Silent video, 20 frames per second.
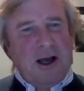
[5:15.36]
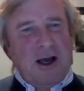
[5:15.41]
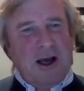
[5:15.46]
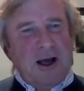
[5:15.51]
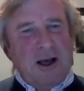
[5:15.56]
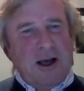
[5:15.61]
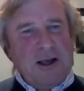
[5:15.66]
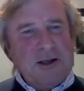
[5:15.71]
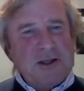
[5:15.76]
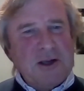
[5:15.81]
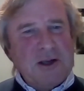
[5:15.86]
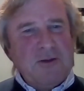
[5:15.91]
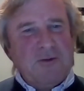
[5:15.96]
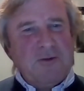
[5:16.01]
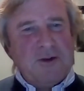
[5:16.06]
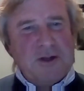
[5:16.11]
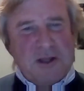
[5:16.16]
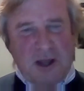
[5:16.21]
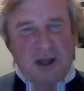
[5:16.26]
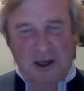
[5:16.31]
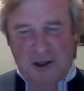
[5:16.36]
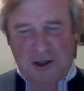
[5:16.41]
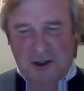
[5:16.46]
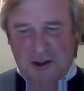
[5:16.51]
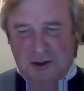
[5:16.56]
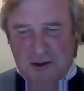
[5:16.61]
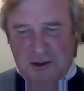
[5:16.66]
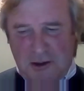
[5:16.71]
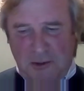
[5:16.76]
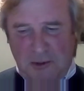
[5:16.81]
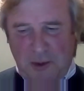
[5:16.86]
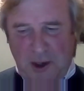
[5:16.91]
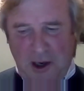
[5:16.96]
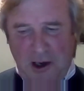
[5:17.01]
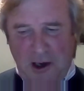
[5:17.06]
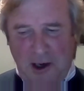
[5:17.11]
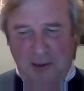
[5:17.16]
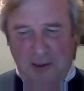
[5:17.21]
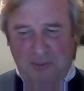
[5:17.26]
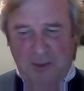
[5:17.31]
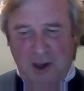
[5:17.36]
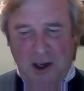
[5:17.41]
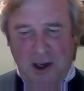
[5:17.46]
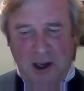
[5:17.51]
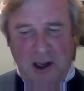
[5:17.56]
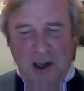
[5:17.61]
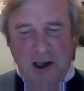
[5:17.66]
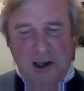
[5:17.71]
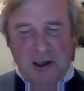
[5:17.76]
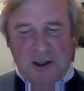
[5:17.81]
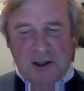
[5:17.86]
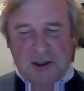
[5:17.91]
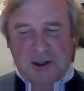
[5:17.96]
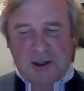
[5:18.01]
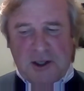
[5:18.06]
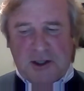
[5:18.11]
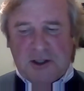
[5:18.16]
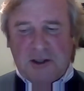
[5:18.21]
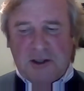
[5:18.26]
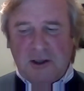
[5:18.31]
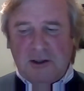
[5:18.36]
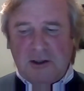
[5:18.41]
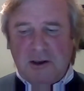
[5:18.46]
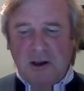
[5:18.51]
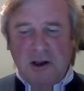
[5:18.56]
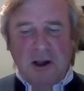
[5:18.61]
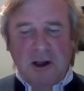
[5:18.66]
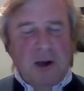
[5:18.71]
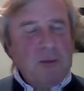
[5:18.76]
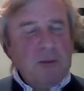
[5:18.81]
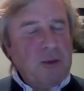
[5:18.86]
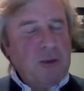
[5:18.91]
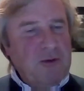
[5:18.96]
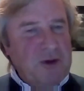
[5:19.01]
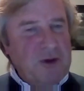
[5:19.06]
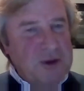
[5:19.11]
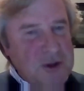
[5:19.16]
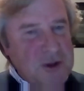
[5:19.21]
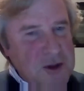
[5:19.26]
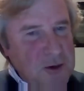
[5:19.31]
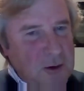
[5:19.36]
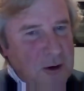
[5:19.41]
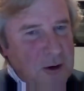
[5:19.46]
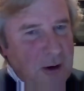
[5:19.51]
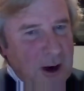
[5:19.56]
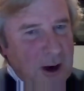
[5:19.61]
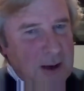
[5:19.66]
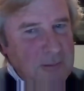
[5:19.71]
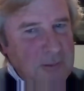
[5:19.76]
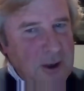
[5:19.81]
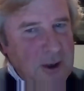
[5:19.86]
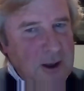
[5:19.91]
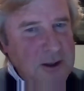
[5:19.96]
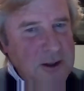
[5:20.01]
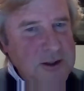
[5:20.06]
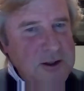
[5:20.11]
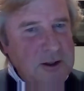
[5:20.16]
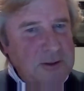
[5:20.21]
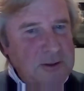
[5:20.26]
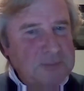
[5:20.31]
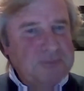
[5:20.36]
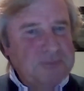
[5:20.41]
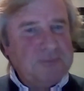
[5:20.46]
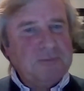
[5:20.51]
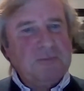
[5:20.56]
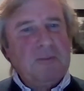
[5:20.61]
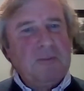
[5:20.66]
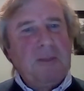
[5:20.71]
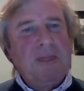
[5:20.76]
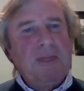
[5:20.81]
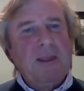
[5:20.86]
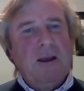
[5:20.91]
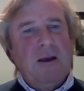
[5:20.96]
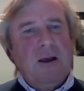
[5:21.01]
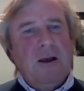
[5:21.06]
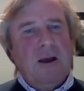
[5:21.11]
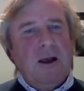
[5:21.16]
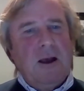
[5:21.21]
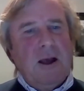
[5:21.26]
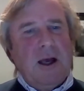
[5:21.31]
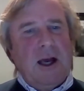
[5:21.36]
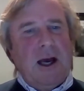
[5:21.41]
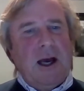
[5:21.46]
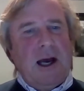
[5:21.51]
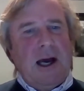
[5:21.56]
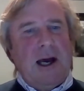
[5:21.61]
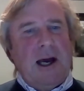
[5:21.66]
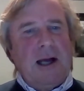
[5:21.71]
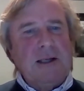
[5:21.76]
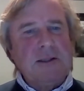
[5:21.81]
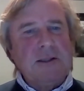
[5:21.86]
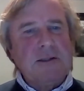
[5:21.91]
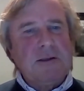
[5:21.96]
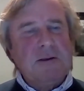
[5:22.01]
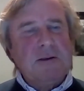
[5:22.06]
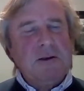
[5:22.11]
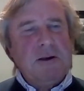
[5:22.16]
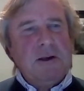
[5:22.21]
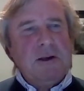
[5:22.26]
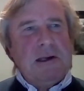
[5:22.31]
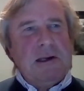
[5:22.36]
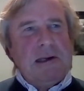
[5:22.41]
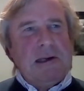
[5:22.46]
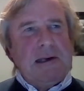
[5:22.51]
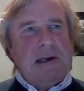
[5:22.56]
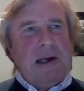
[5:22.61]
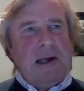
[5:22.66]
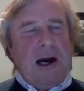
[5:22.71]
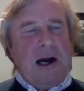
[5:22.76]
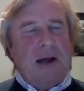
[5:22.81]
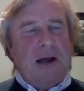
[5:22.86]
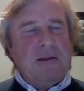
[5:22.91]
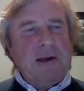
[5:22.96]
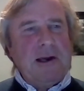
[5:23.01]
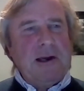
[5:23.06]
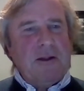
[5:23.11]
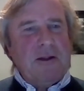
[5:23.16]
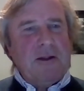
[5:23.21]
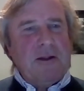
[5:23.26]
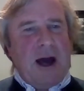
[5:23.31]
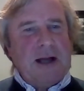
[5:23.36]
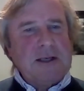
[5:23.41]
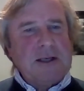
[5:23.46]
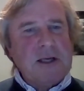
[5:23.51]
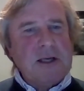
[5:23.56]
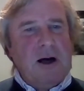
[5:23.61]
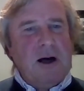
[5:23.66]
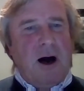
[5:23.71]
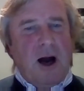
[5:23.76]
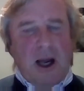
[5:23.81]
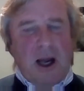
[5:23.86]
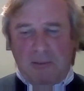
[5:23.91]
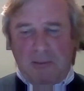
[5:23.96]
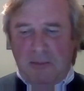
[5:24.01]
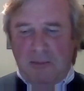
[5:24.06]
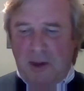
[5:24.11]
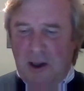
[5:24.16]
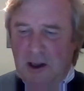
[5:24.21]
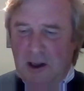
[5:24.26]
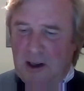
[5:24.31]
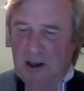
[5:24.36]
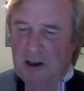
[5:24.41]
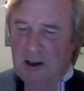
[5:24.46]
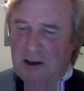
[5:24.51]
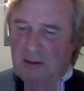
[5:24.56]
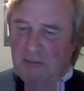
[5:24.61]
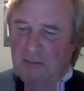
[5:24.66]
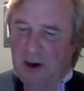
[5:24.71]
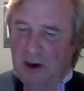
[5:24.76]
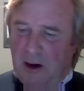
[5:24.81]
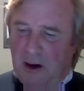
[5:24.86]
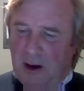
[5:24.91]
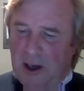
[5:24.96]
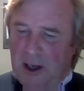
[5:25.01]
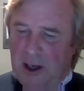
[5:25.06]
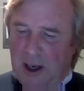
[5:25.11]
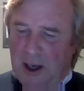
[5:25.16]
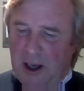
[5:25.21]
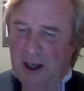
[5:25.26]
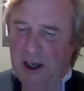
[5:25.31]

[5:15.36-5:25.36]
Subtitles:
his invitation to become an assistant provincial Grand Master. And I think at that time, my